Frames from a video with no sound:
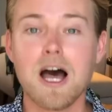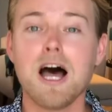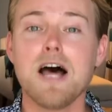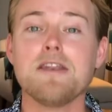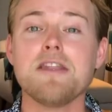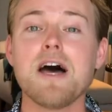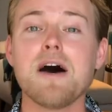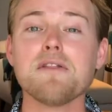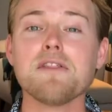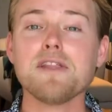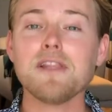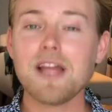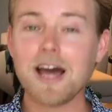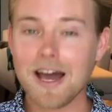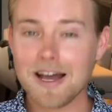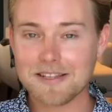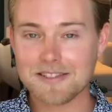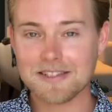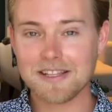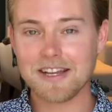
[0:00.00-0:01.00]
Now, the
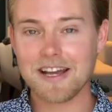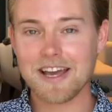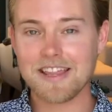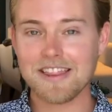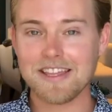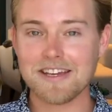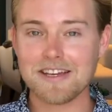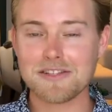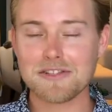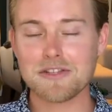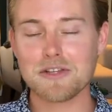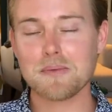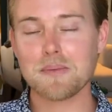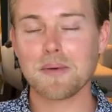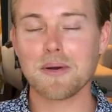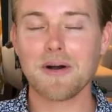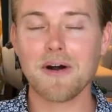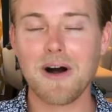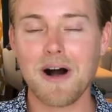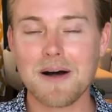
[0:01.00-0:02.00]
last thing I think is
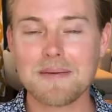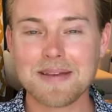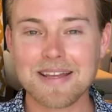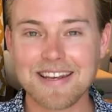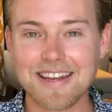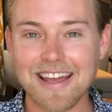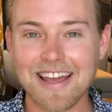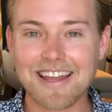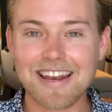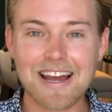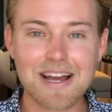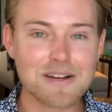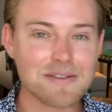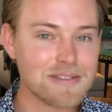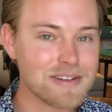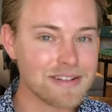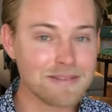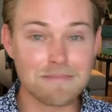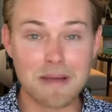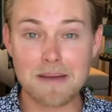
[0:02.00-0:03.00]
super common,
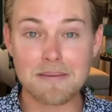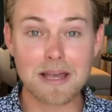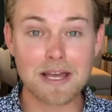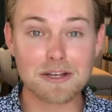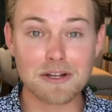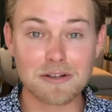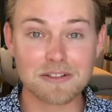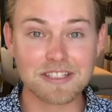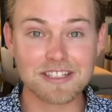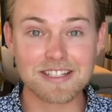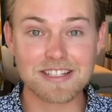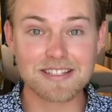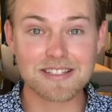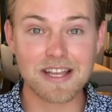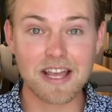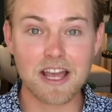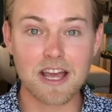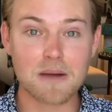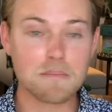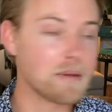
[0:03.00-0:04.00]
and maybe I don't need to
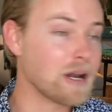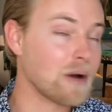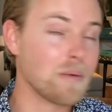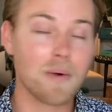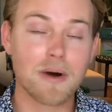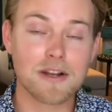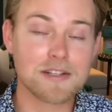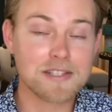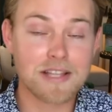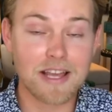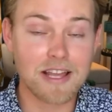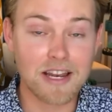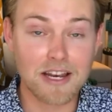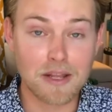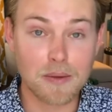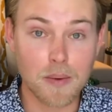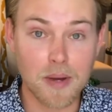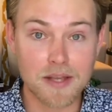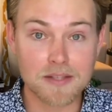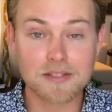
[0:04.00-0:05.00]
say it, but I want to say it
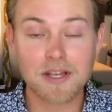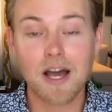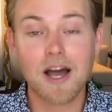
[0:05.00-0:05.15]
anyways,